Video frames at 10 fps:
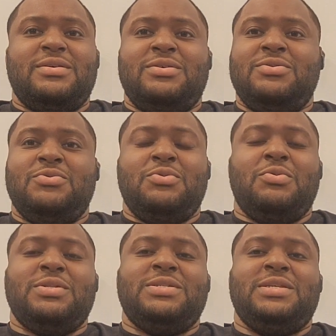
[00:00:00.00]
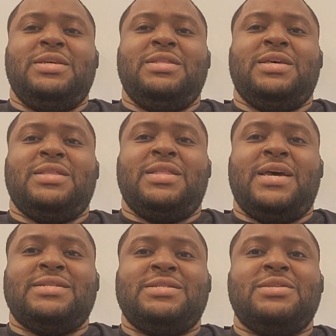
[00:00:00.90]
you would see that
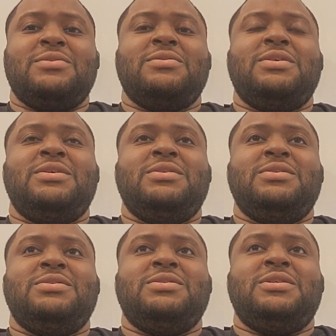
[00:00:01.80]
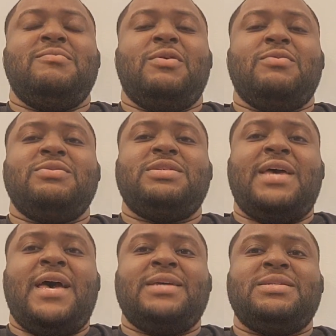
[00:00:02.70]
that still is the most
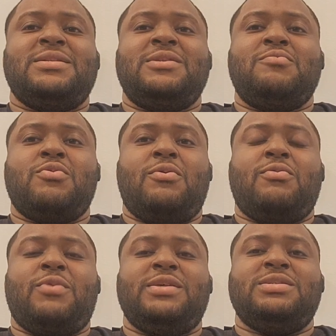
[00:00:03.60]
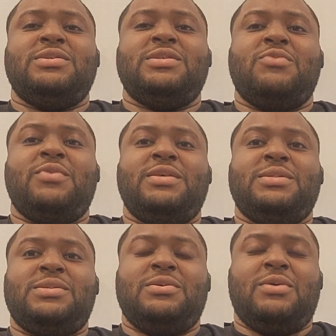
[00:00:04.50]
accident prone racing that we
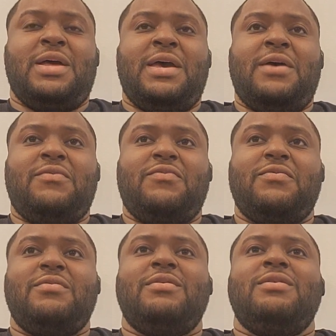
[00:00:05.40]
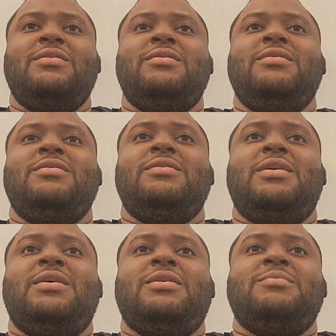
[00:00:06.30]
still have.
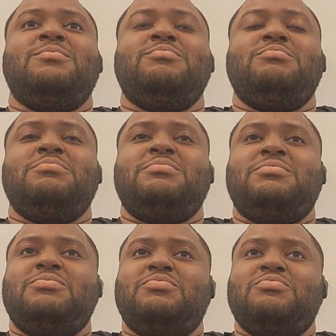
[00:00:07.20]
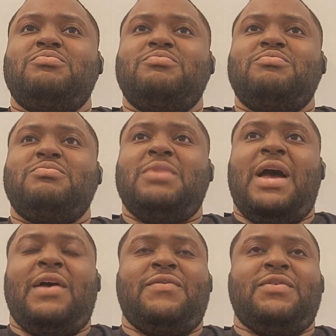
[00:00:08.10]
Um,
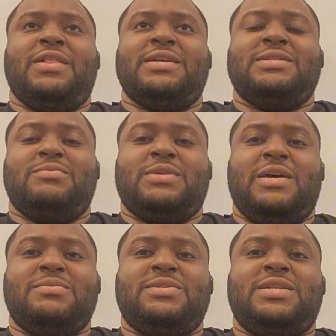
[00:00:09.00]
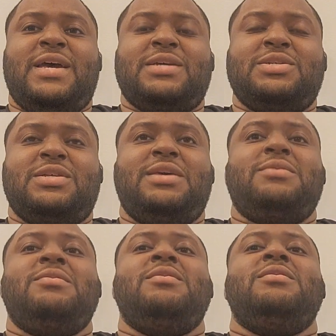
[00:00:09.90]
I feel like sometimes it actually